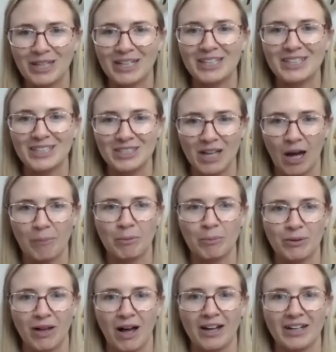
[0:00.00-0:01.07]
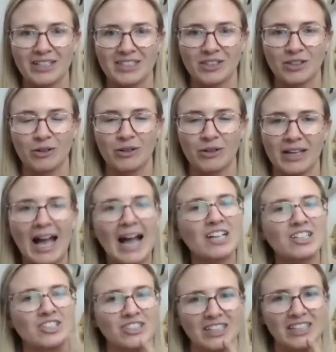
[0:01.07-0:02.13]
getting to the top of Pilatus and going,
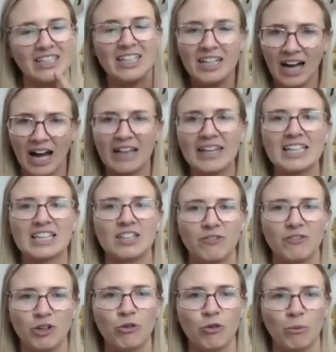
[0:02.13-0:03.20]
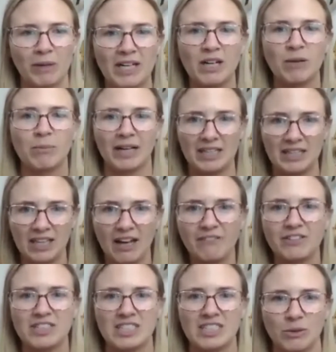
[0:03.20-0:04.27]
actually, I like the view from here, but I'd love
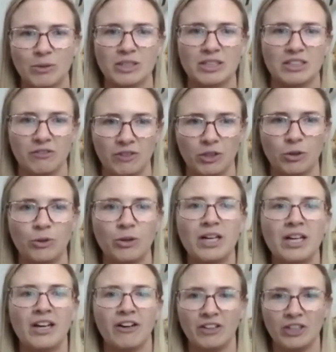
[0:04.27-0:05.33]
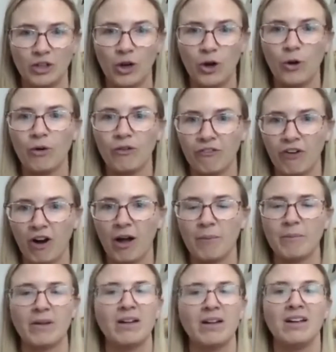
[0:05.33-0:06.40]
to see what mm. the view, mm. you know,
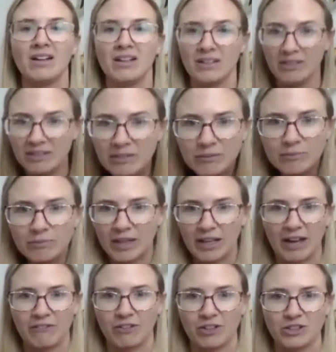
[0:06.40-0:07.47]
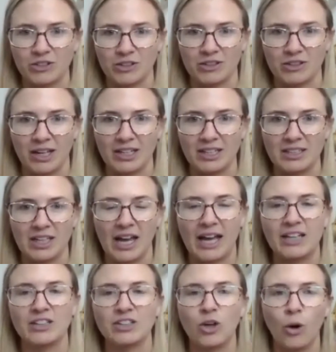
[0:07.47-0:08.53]
from Everest look like
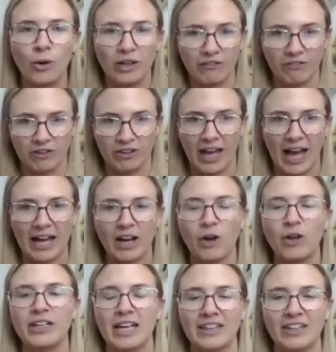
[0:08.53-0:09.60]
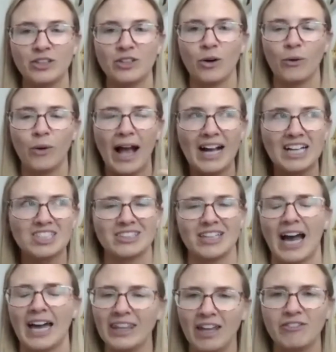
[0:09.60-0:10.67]
and going yeah. for that. And, and then you go, actually,
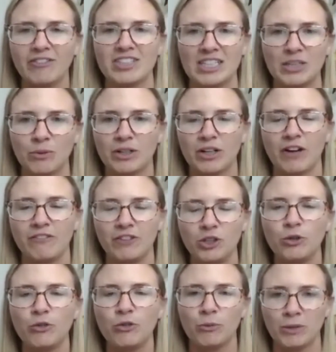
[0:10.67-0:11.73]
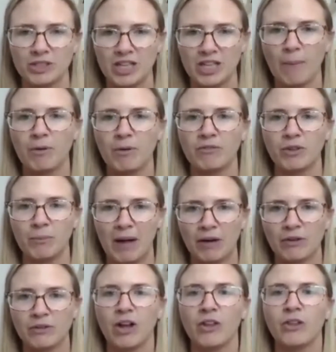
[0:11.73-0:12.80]
I'd love to see what a view from the top of the
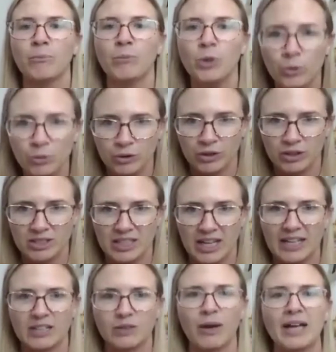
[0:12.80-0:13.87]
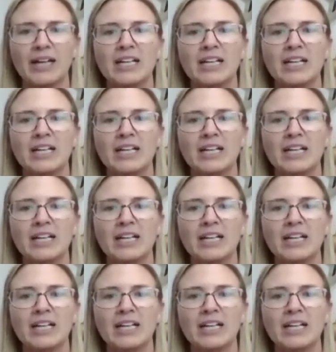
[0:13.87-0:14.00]
mountain on the moon looks like. Right.